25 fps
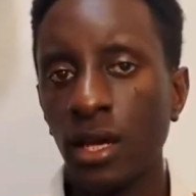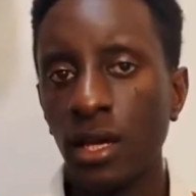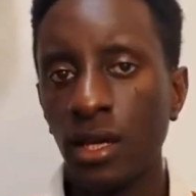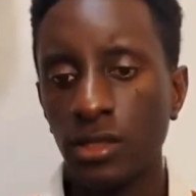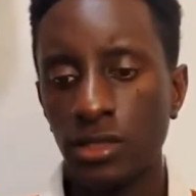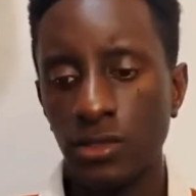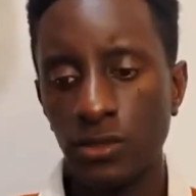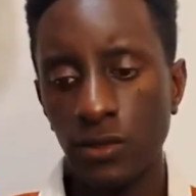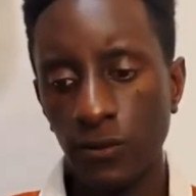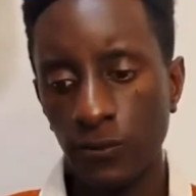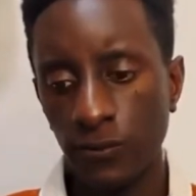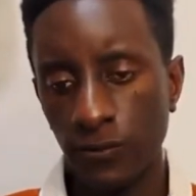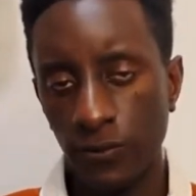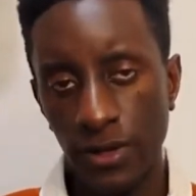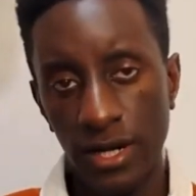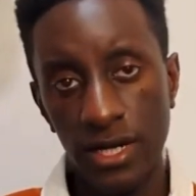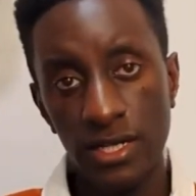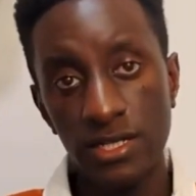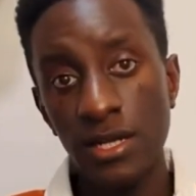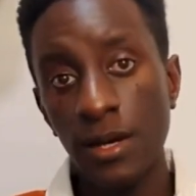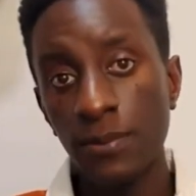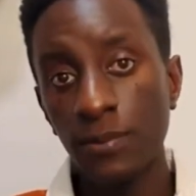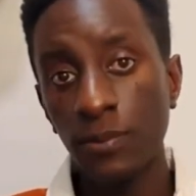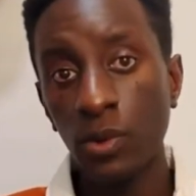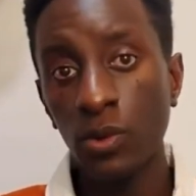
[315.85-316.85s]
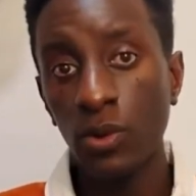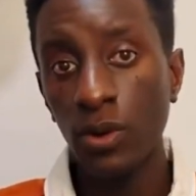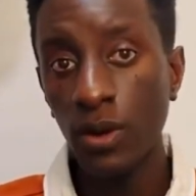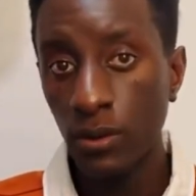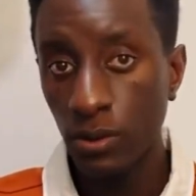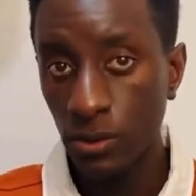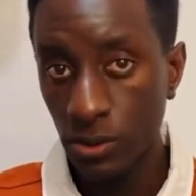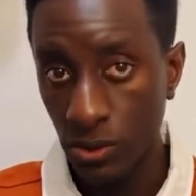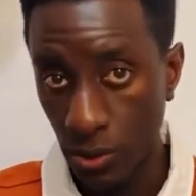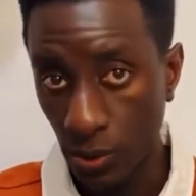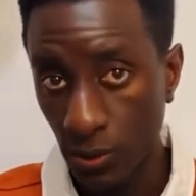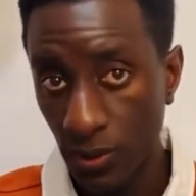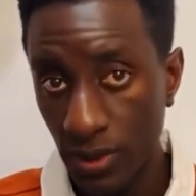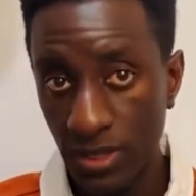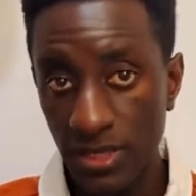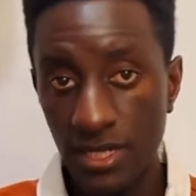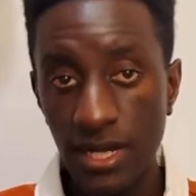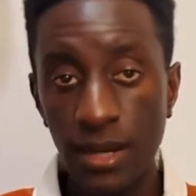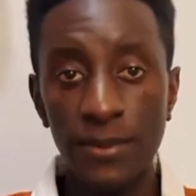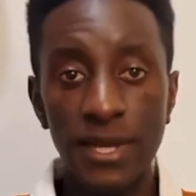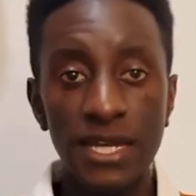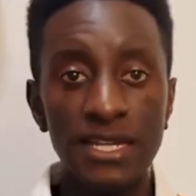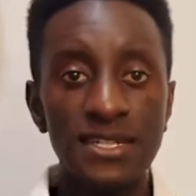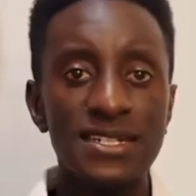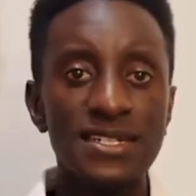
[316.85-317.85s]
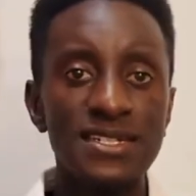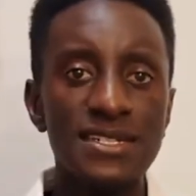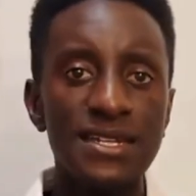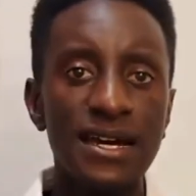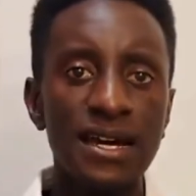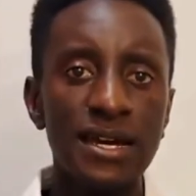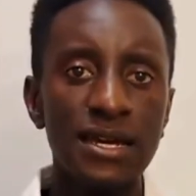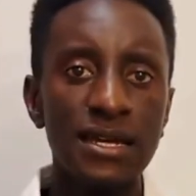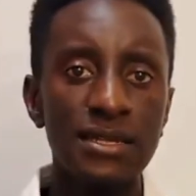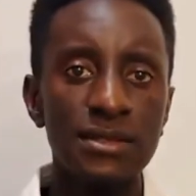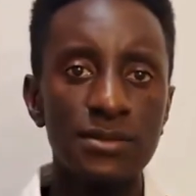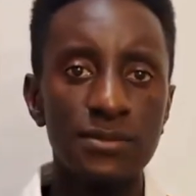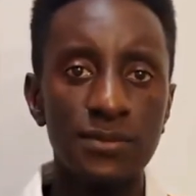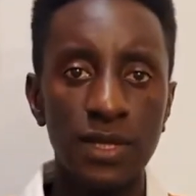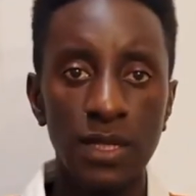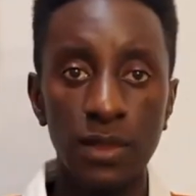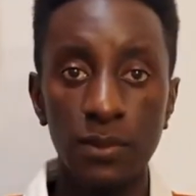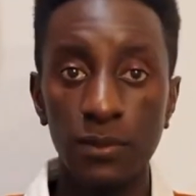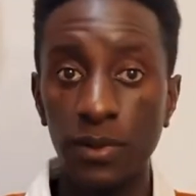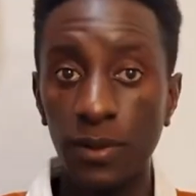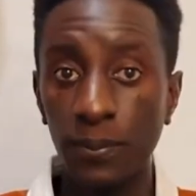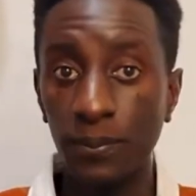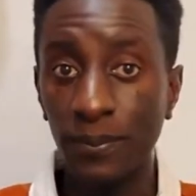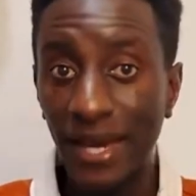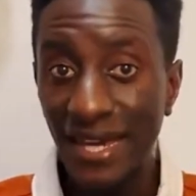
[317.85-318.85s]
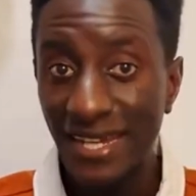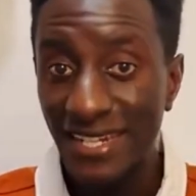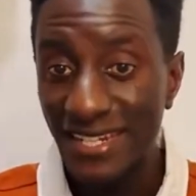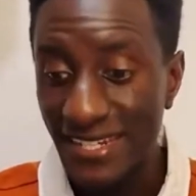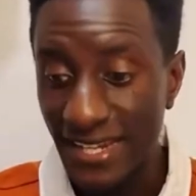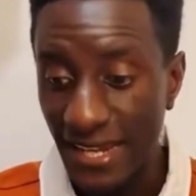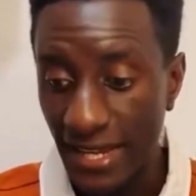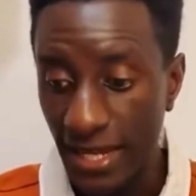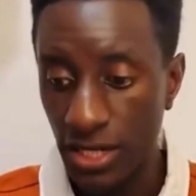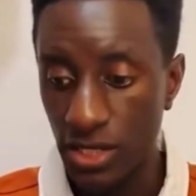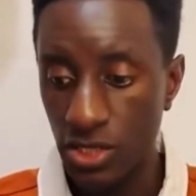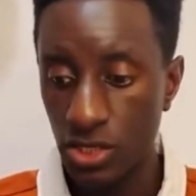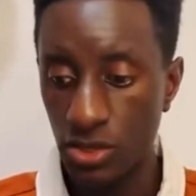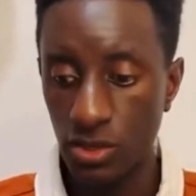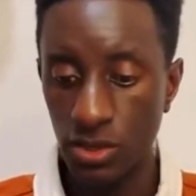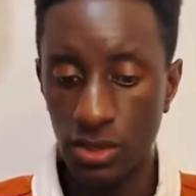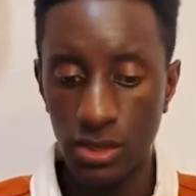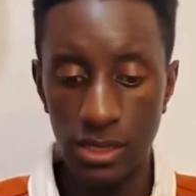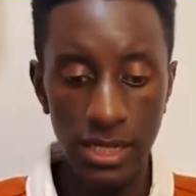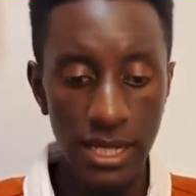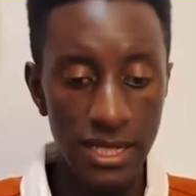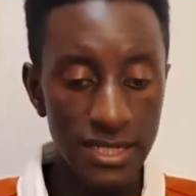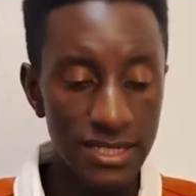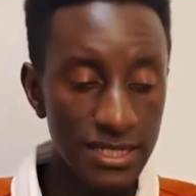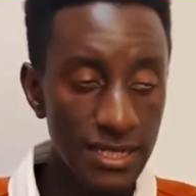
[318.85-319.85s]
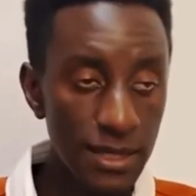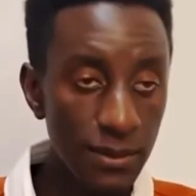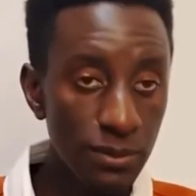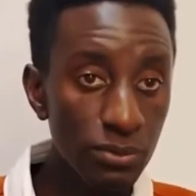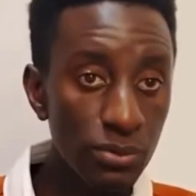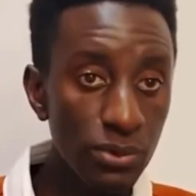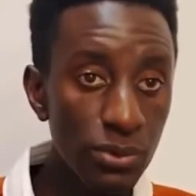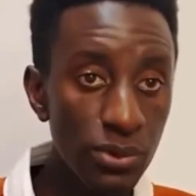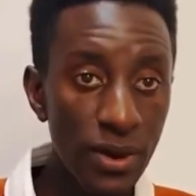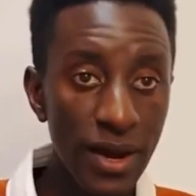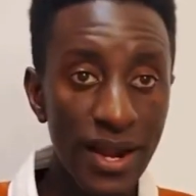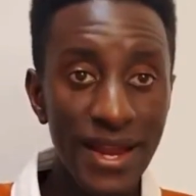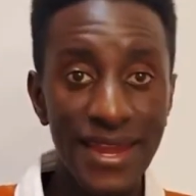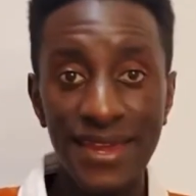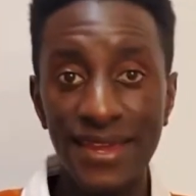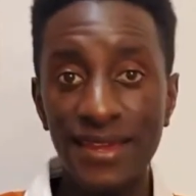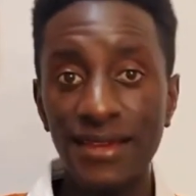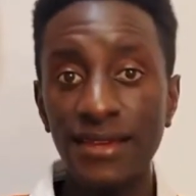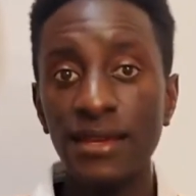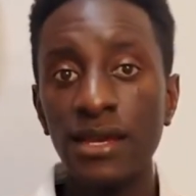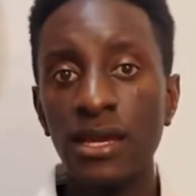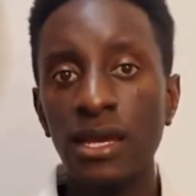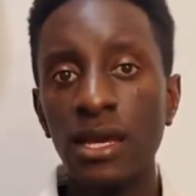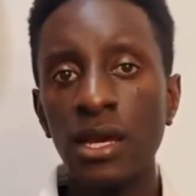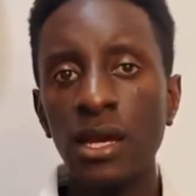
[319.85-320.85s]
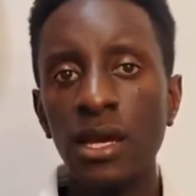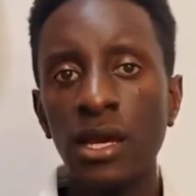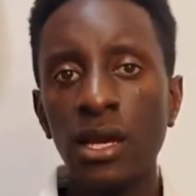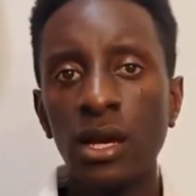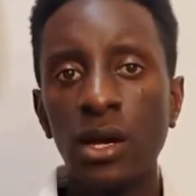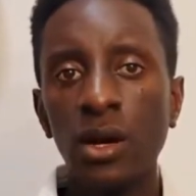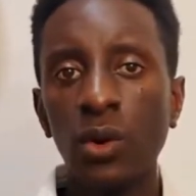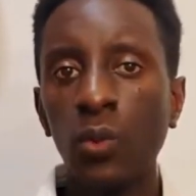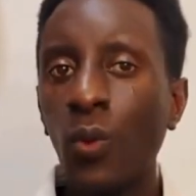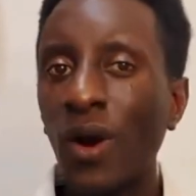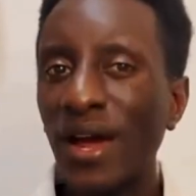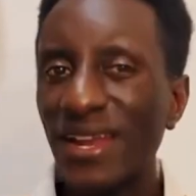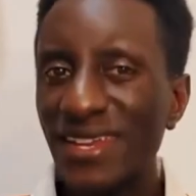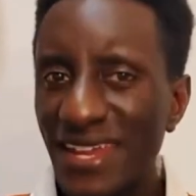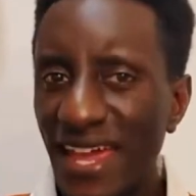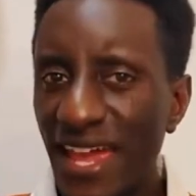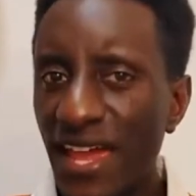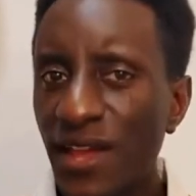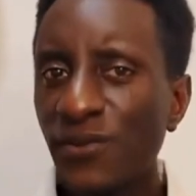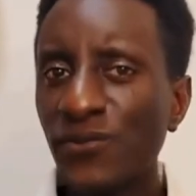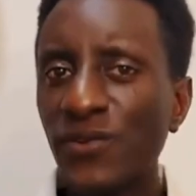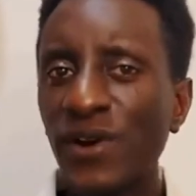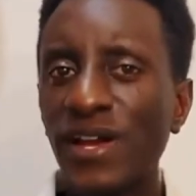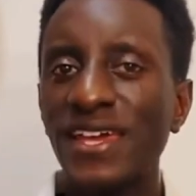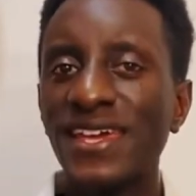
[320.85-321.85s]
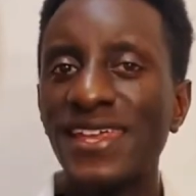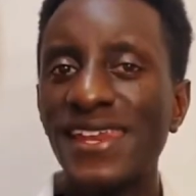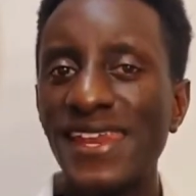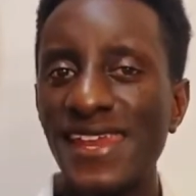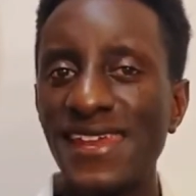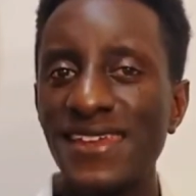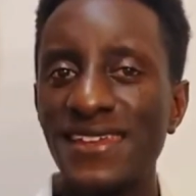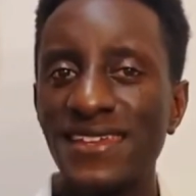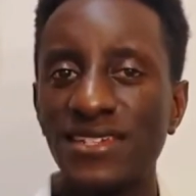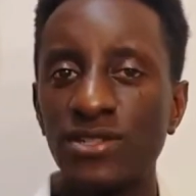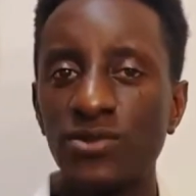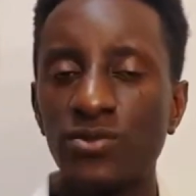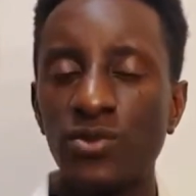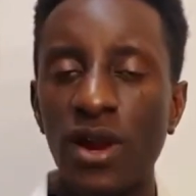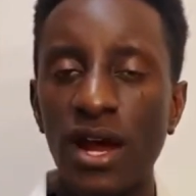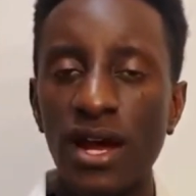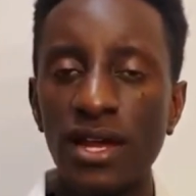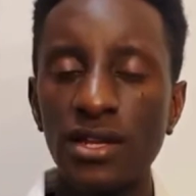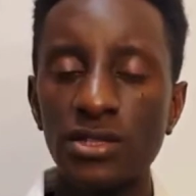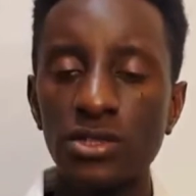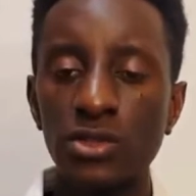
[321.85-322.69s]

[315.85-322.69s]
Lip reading: So for example, doing some exercise, maybe meditation, let's say praying, whatever it is, right?